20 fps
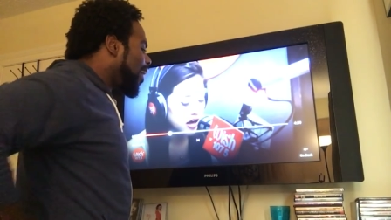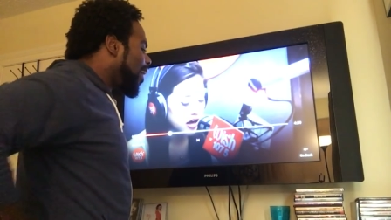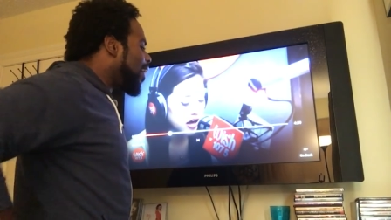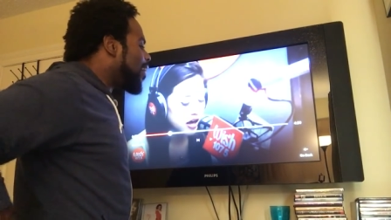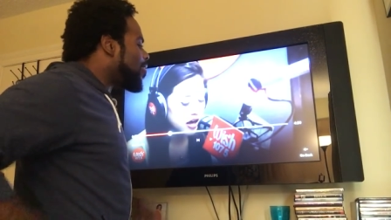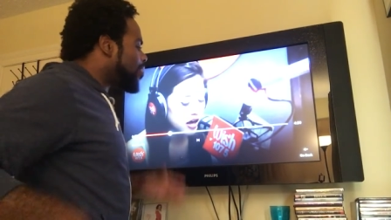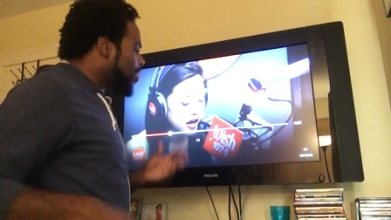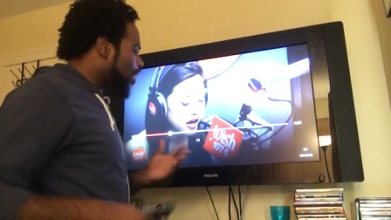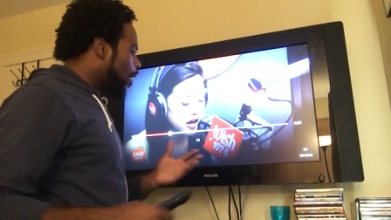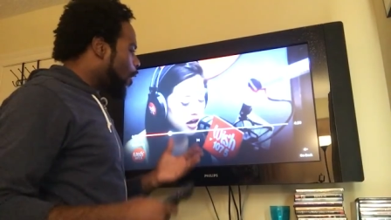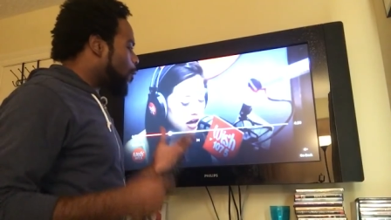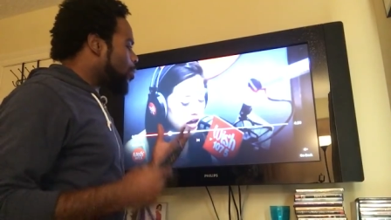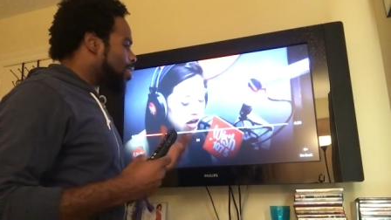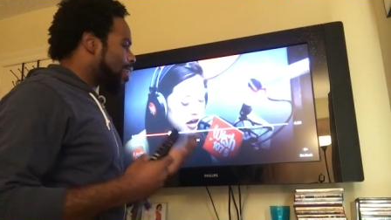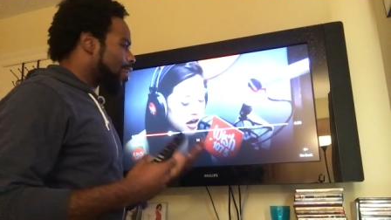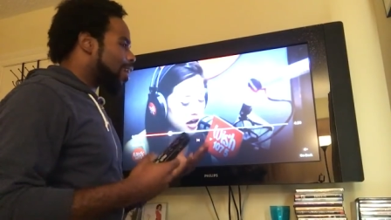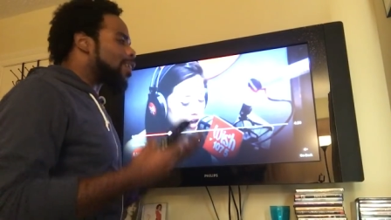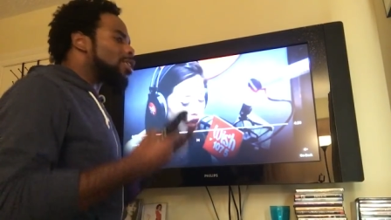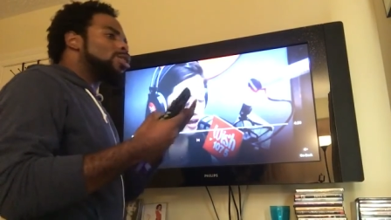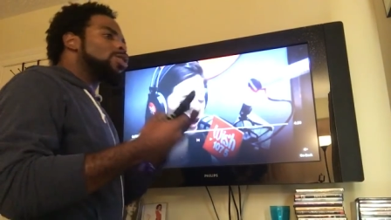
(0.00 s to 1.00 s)
a
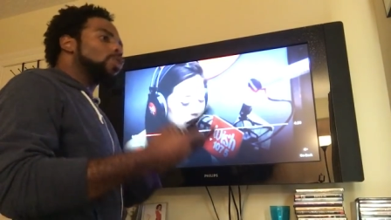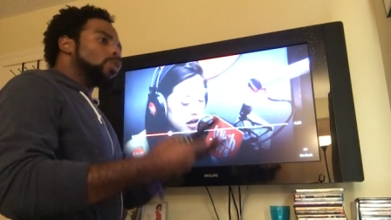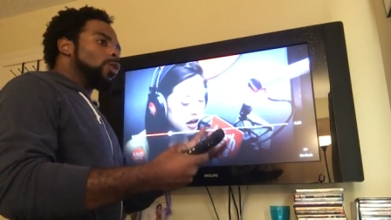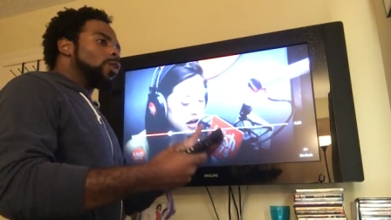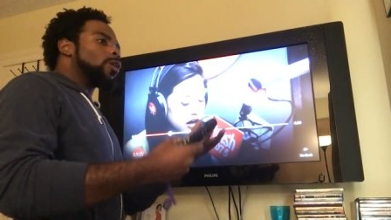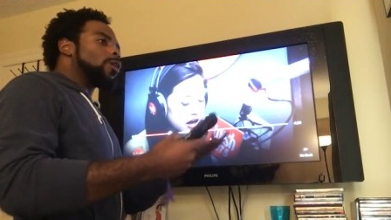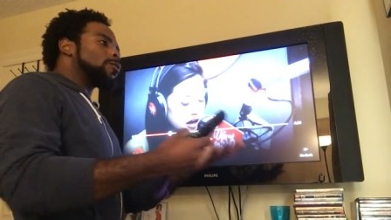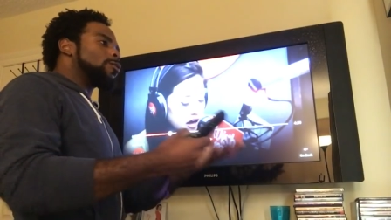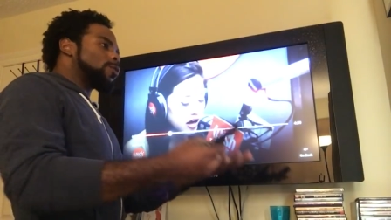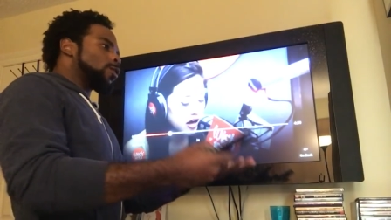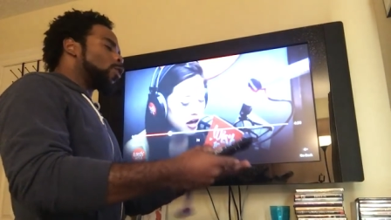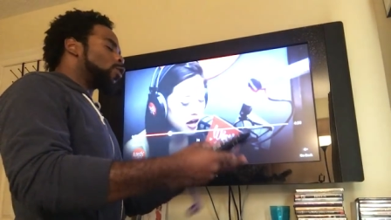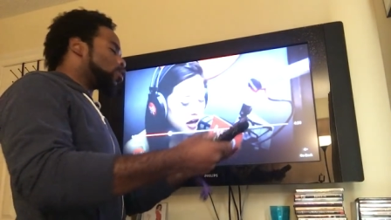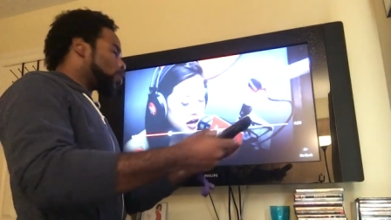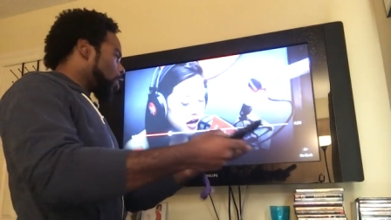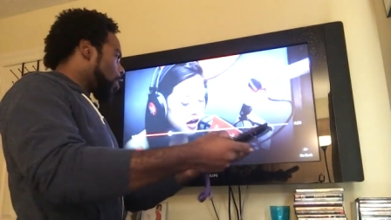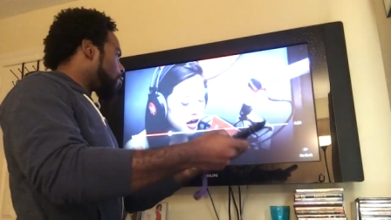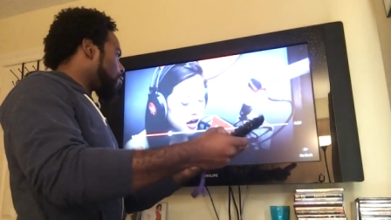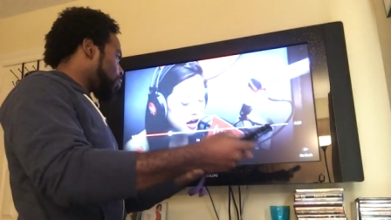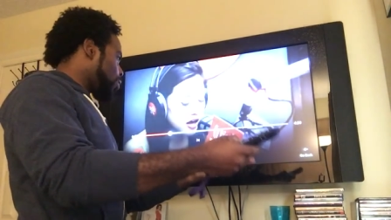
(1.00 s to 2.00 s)
studio
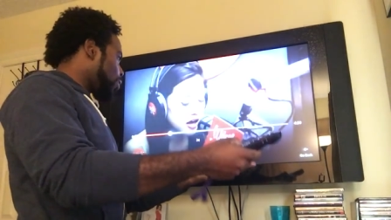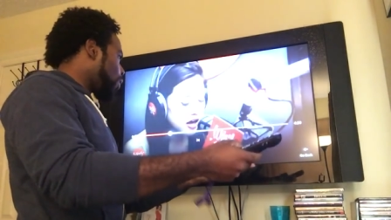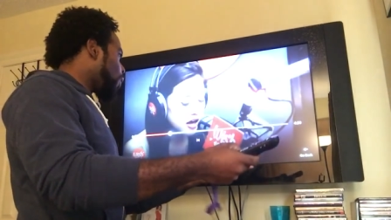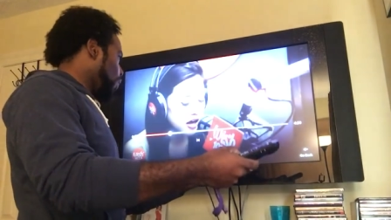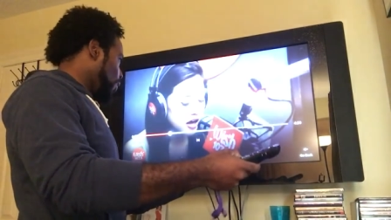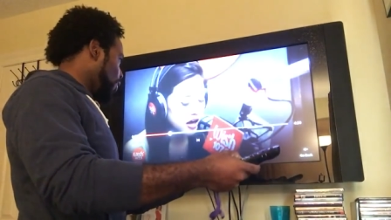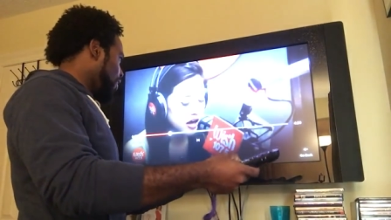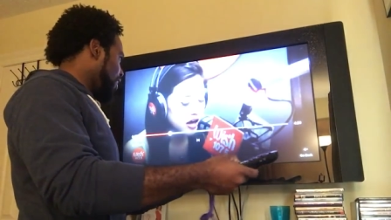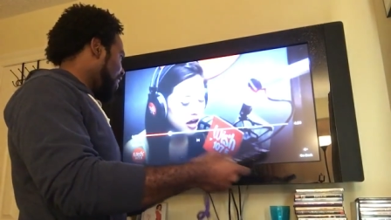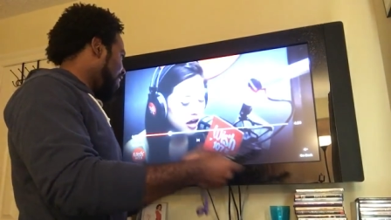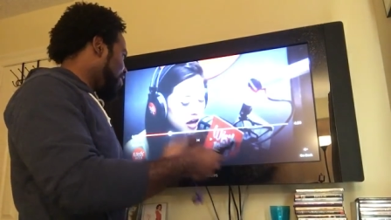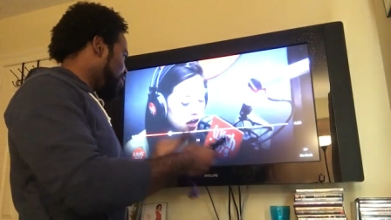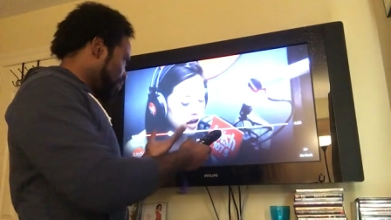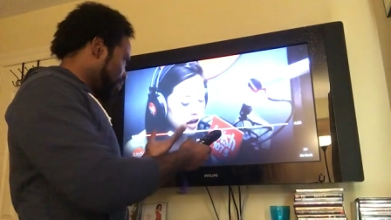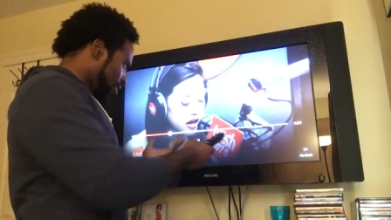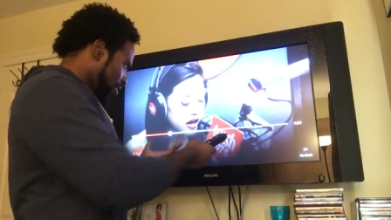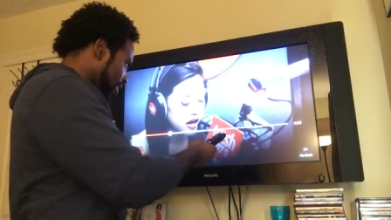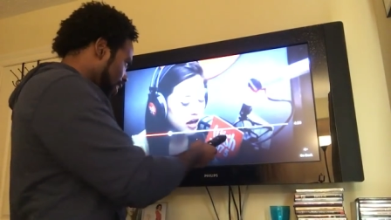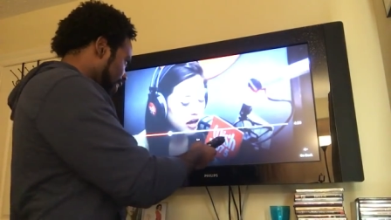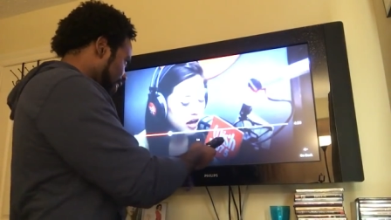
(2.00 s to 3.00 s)
version of a song, and
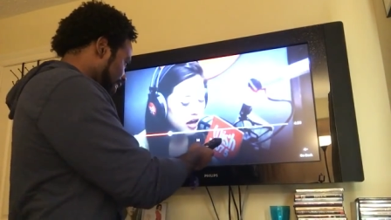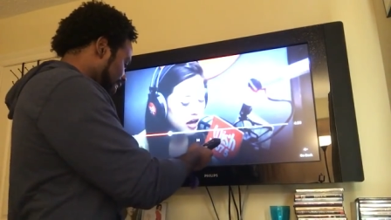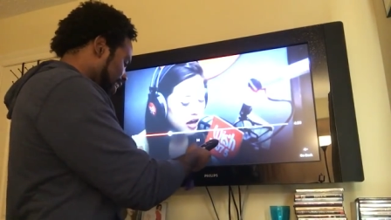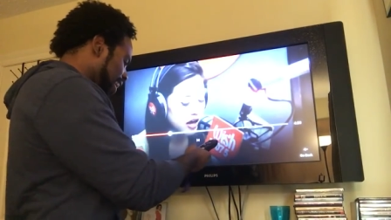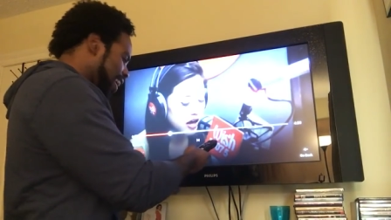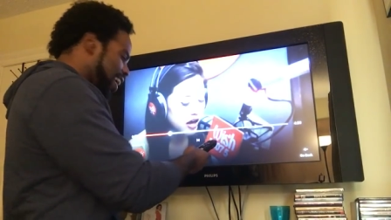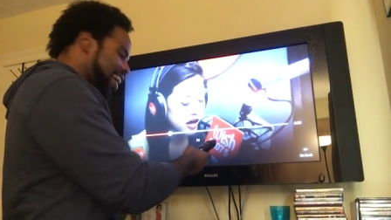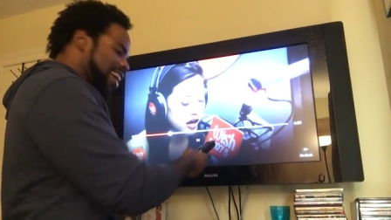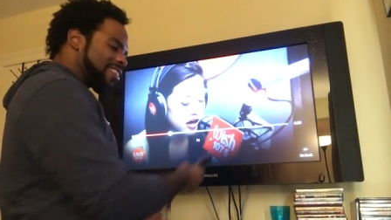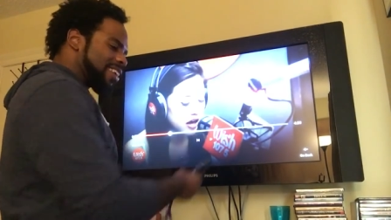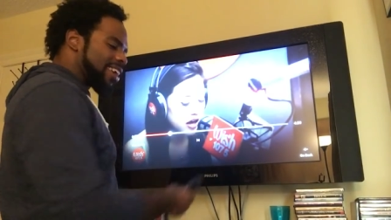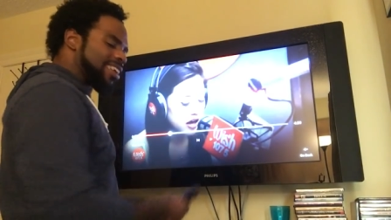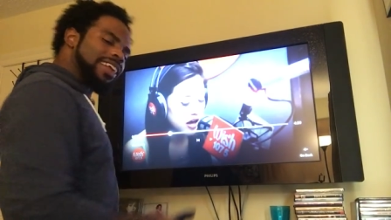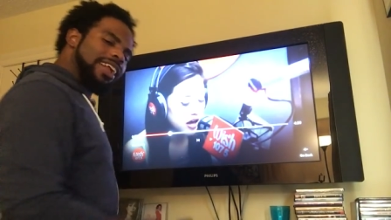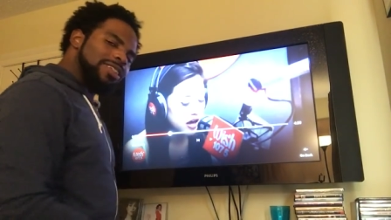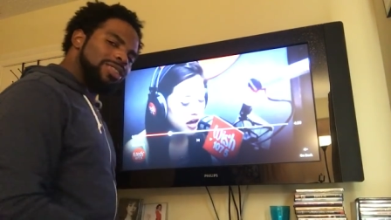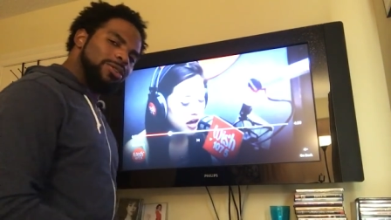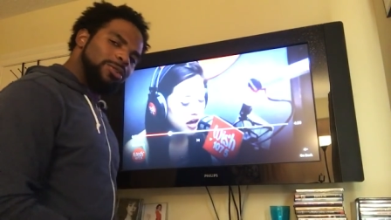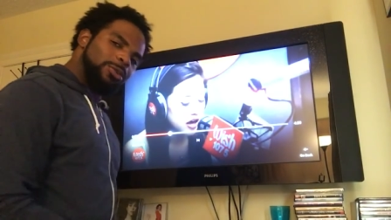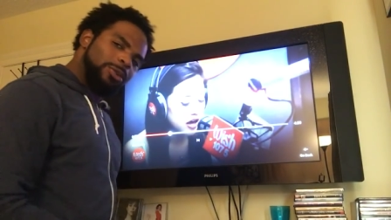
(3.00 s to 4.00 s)
she's singing it live. Like
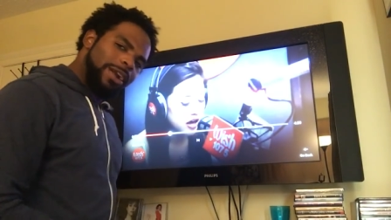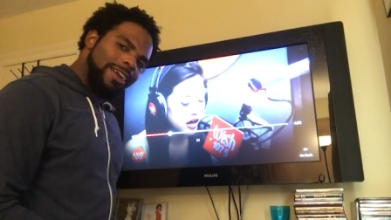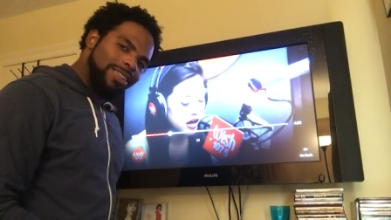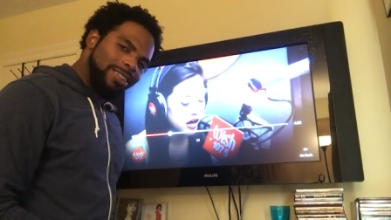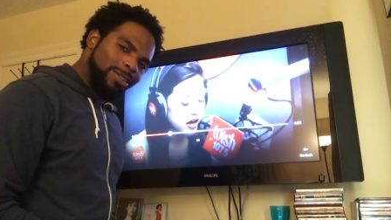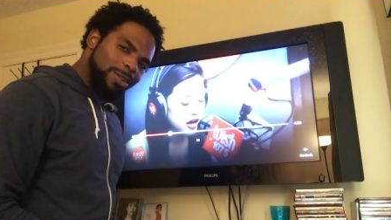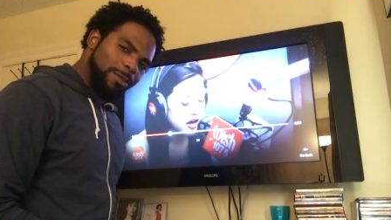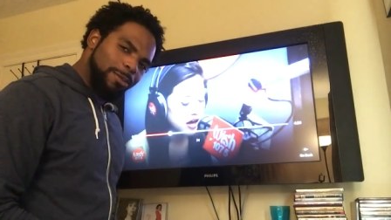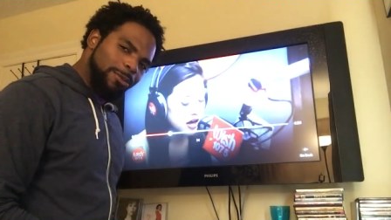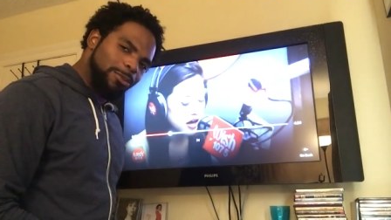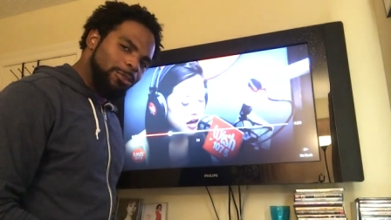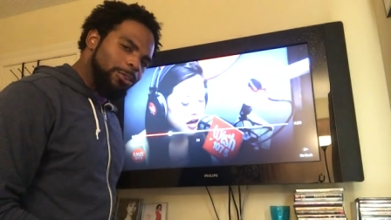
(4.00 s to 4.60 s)
that's crazy to me,